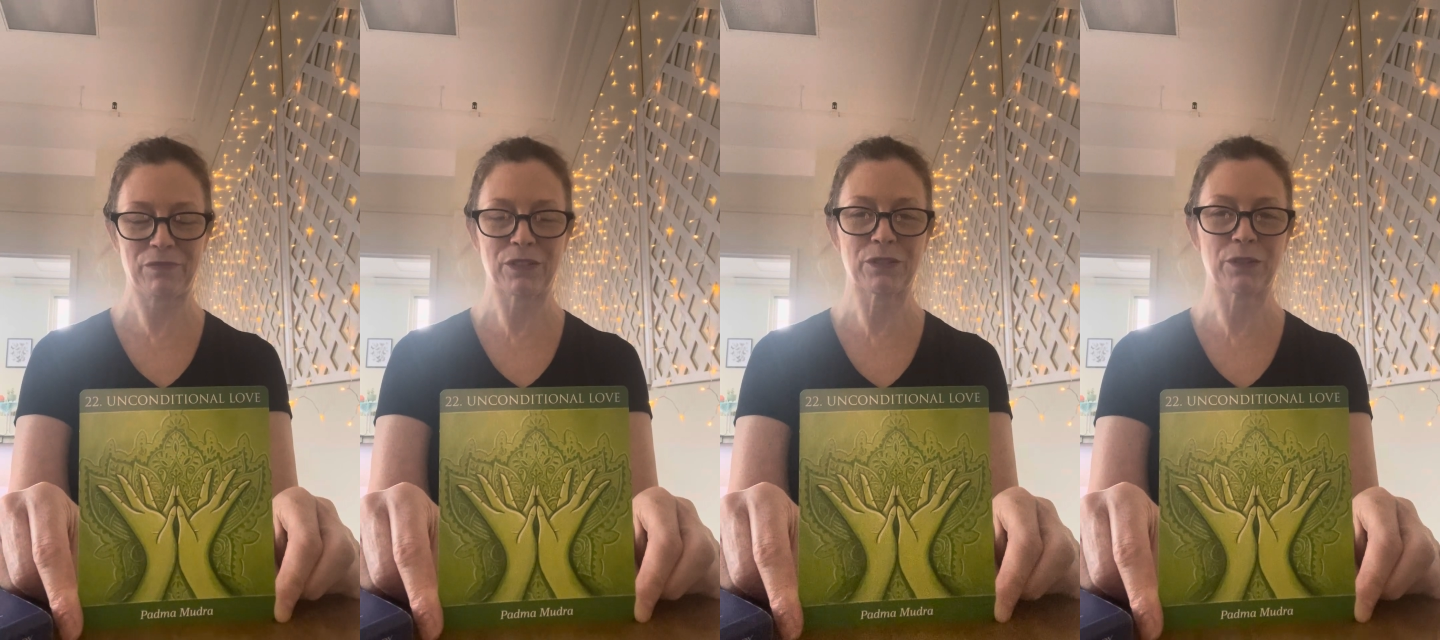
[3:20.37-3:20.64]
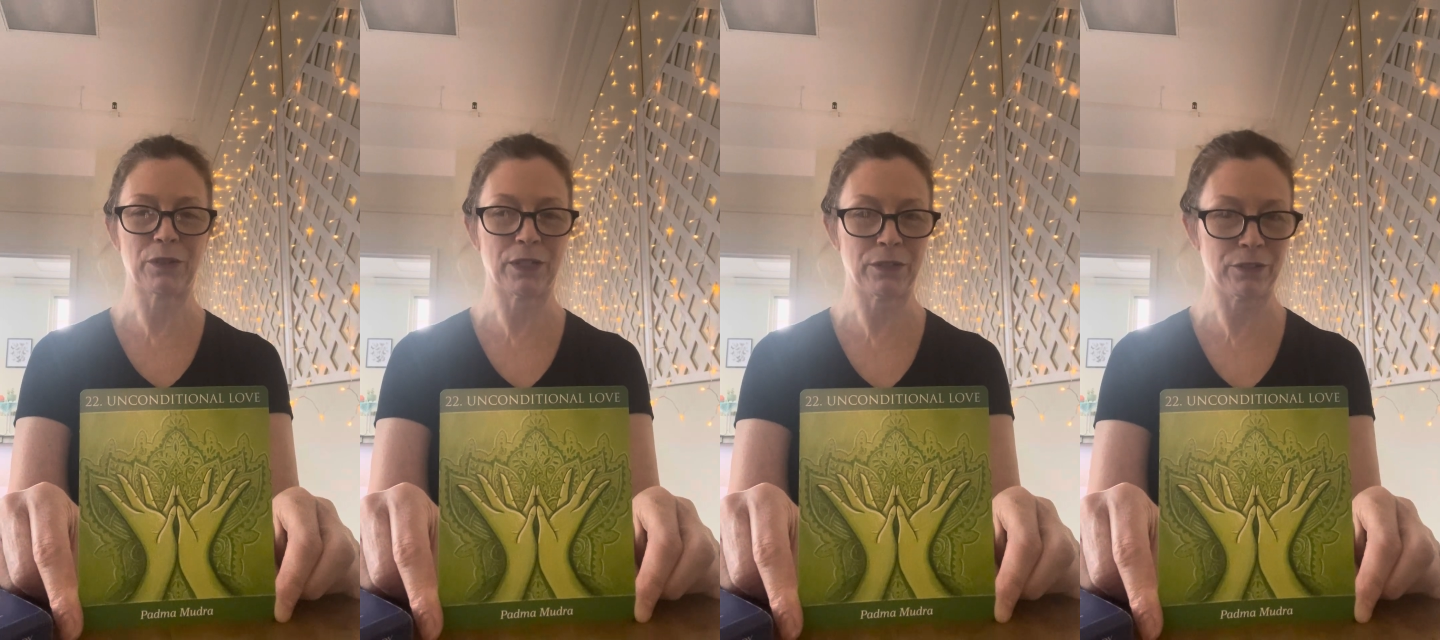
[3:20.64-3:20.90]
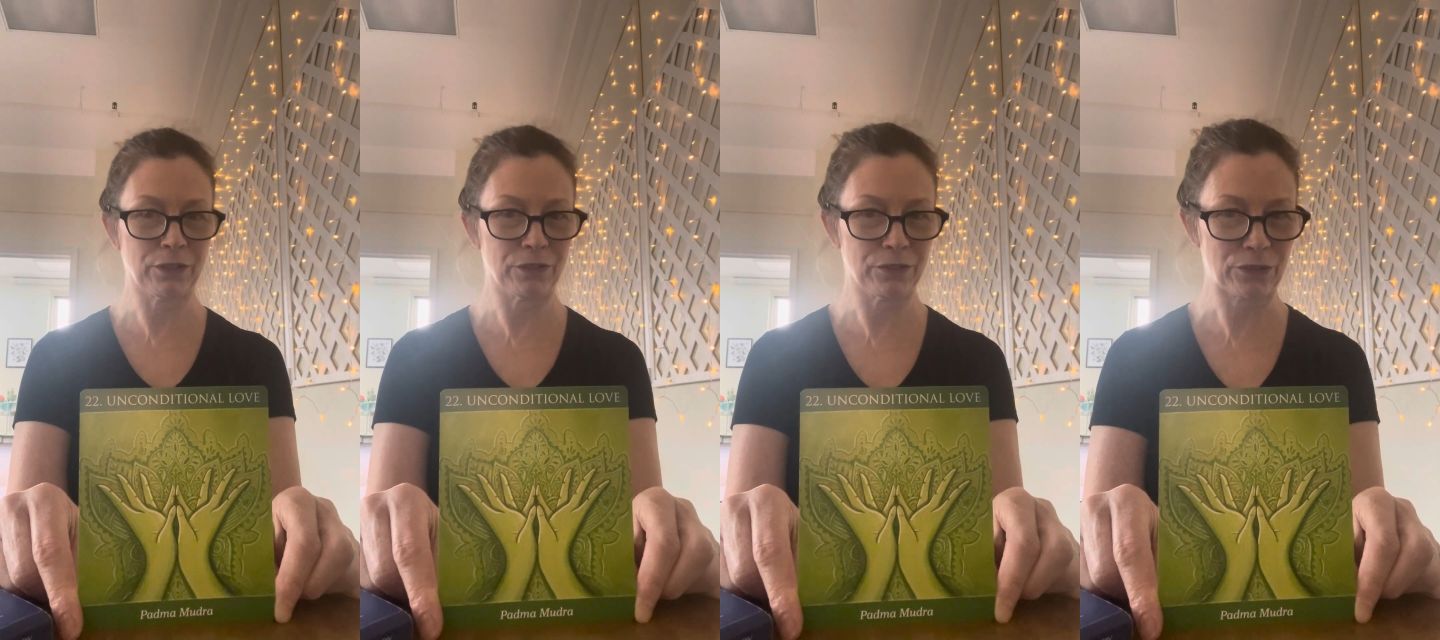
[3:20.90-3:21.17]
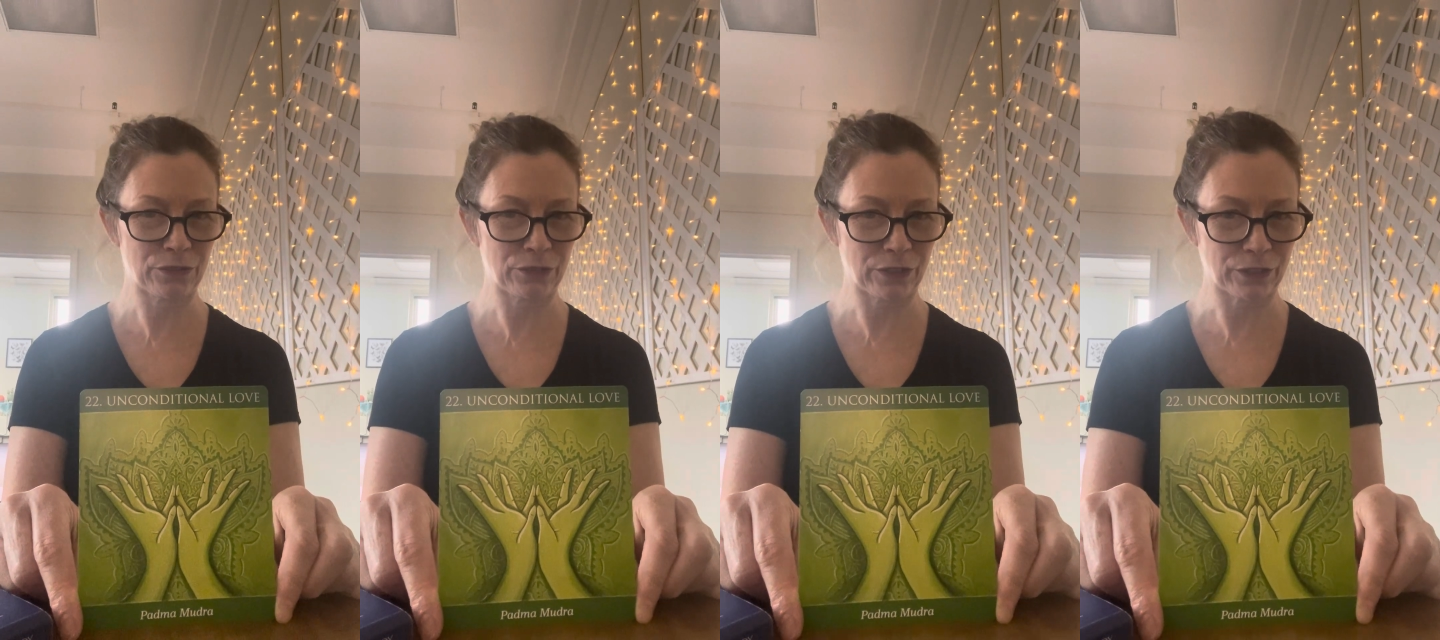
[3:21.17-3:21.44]
So here are your
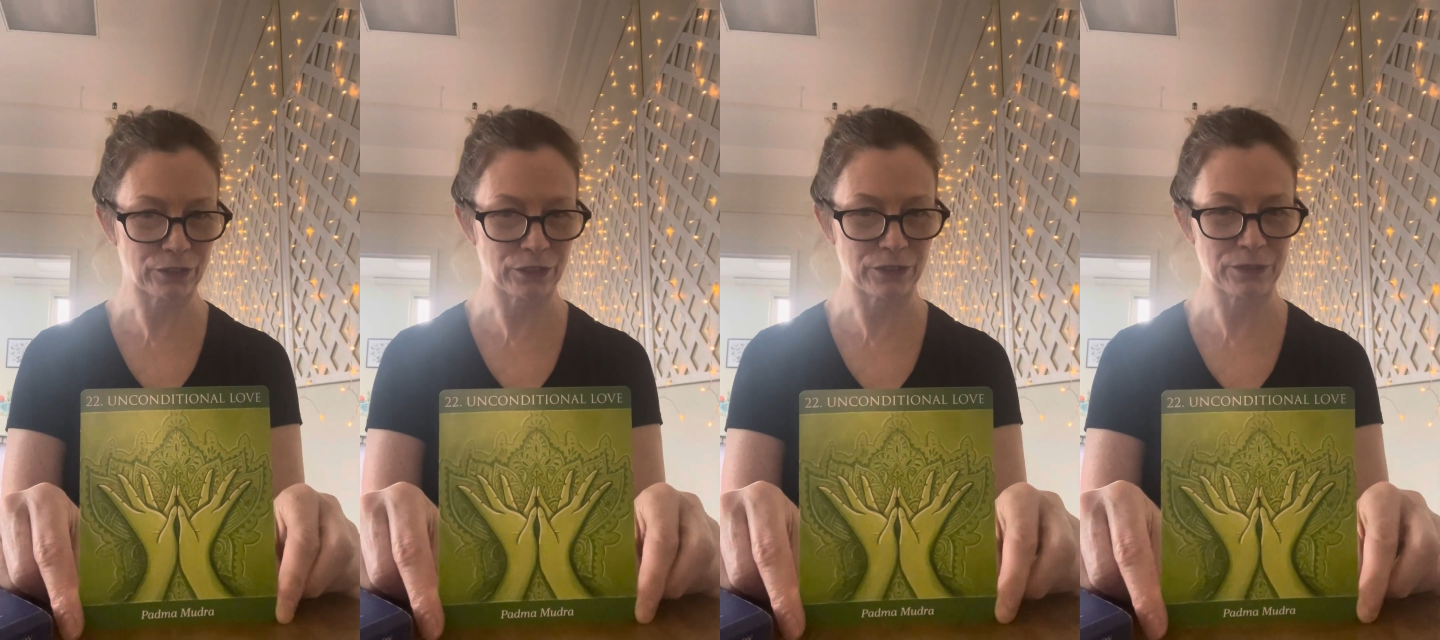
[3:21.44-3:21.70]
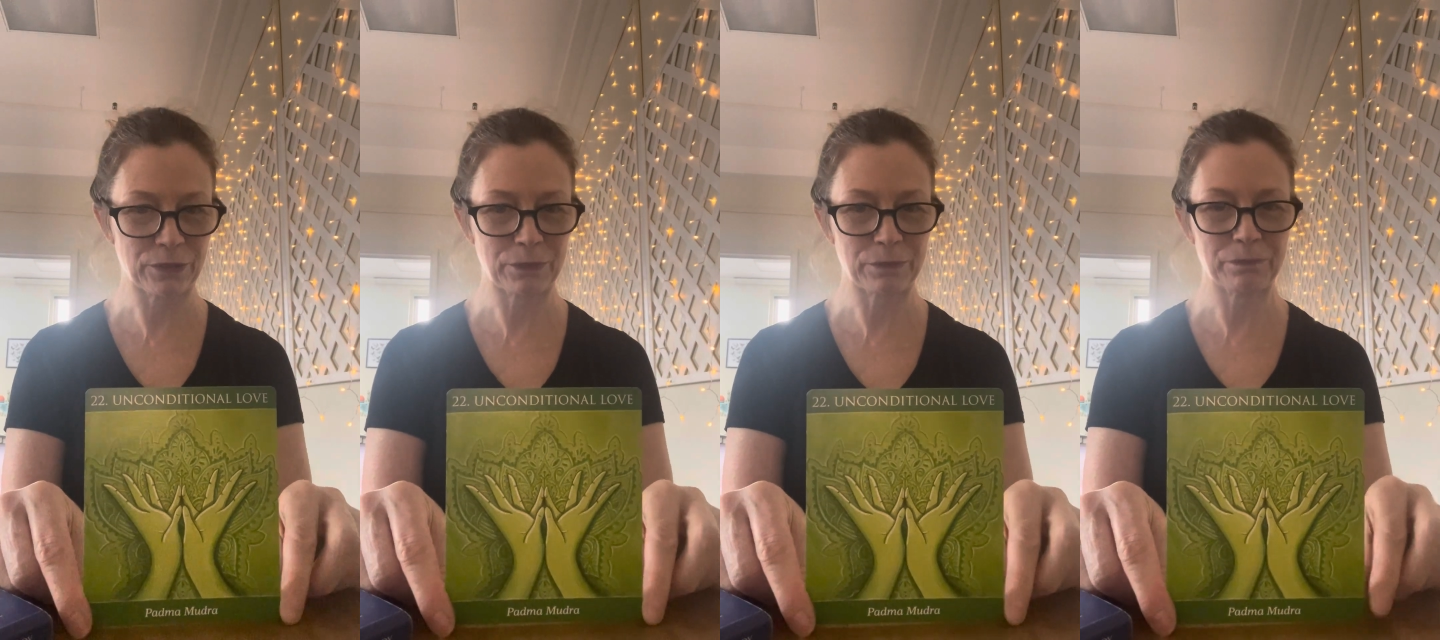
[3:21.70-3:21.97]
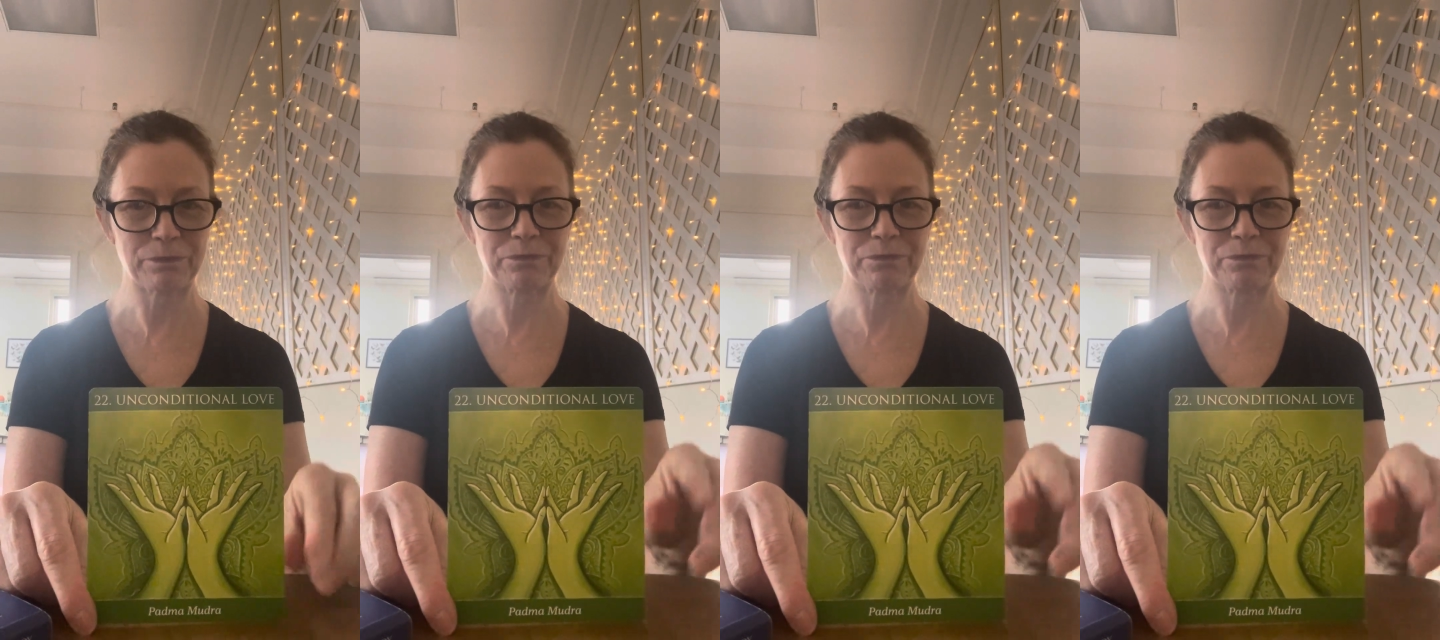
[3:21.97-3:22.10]
instructions.